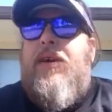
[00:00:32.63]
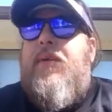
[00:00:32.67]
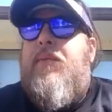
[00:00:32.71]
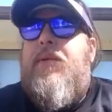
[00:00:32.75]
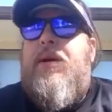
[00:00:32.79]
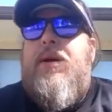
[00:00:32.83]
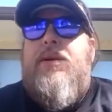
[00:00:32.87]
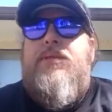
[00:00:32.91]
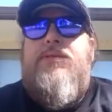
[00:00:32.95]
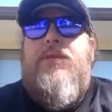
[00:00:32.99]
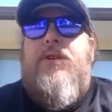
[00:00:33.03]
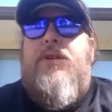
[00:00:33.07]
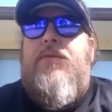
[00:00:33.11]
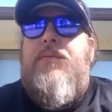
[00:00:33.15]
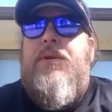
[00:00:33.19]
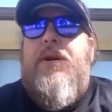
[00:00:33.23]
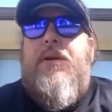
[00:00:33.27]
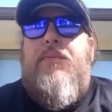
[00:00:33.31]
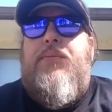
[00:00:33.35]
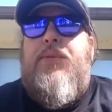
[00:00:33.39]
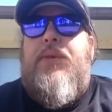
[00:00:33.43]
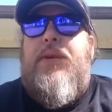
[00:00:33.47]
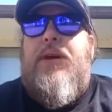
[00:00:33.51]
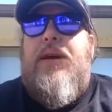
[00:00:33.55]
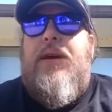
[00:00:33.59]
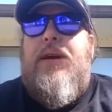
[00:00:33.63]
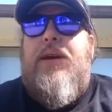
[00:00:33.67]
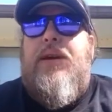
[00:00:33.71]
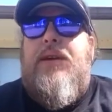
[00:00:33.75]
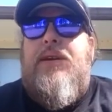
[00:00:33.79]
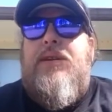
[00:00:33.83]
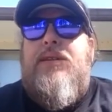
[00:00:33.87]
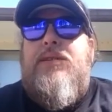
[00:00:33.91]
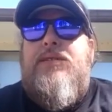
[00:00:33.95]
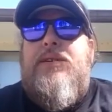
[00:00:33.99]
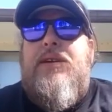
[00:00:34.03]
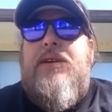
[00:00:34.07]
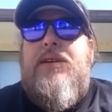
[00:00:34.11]
I'm not talking about
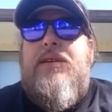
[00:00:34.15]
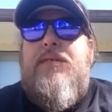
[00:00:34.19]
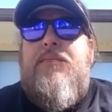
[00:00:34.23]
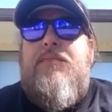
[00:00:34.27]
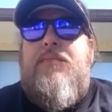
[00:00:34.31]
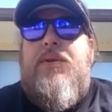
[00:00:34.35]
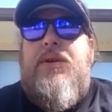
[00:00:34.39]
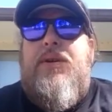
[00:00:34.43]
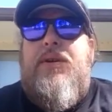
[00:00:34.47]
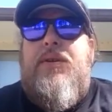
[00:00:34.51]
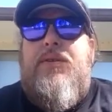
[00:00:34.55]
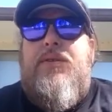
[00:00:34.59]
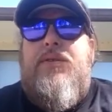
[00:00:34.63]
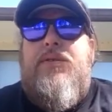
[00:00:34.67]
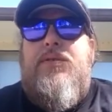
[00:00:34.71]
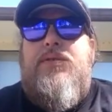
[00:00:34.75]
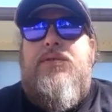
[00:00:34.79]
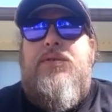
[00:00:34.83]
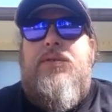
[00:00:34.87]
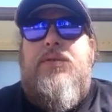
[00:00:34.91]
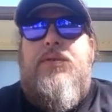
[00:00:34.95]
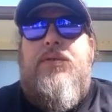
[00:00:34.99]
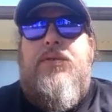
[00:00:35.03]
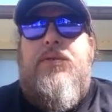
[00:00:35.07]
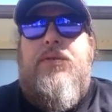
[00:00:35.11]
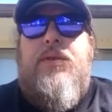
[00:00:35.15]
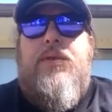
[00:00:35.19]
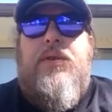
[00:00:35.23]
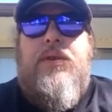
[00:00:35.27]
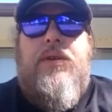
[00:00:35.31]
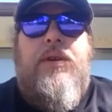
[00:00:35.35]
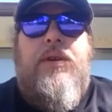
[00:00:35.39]
planes hitting the buildings or